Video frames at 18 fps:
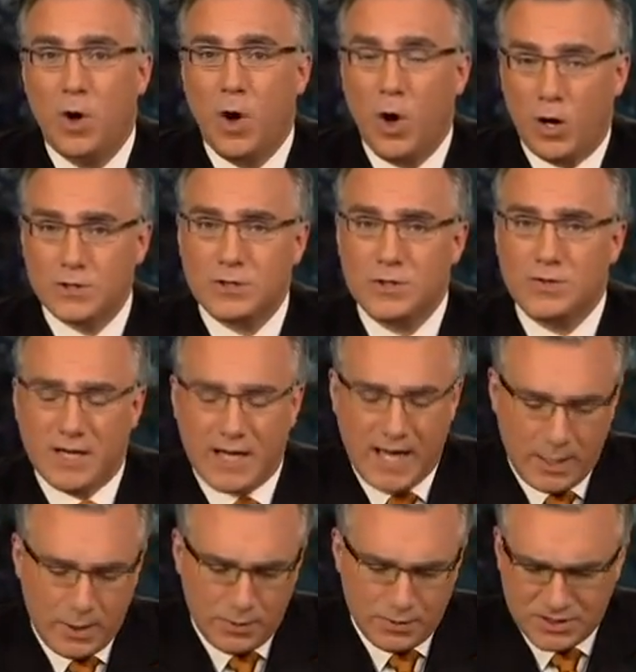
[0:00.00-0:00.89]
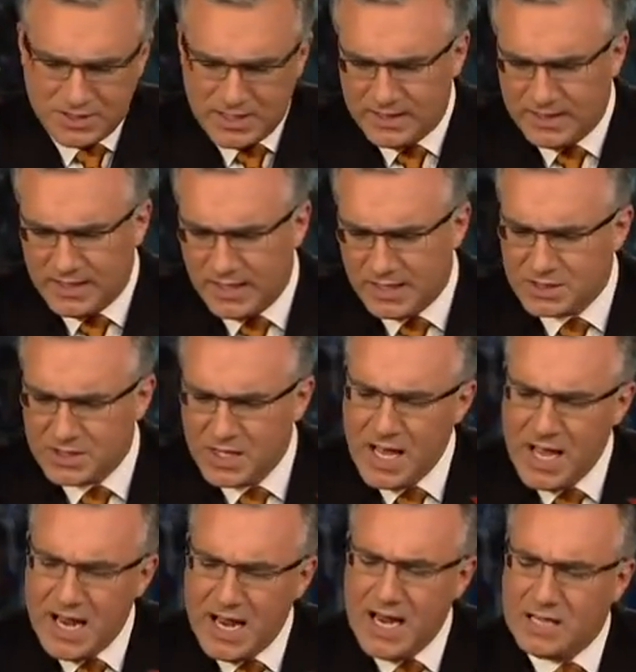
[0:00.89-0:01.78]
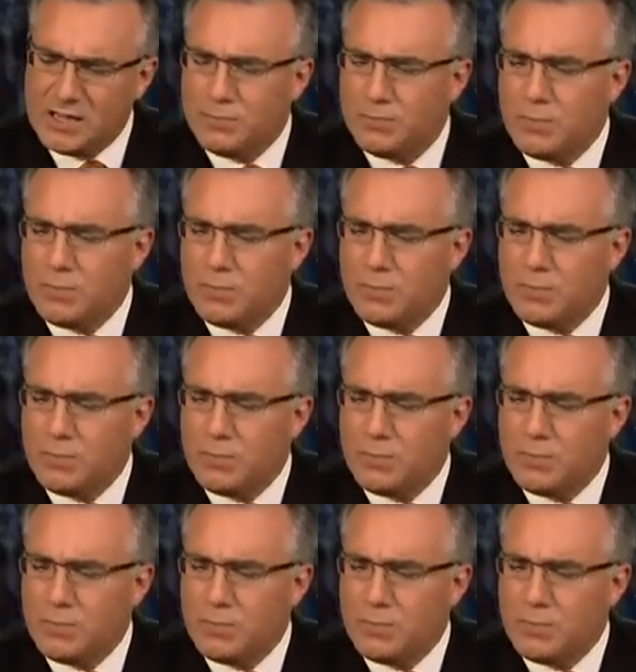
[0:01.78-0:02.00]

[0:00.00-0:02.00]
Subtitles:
Also the guy who said this, in the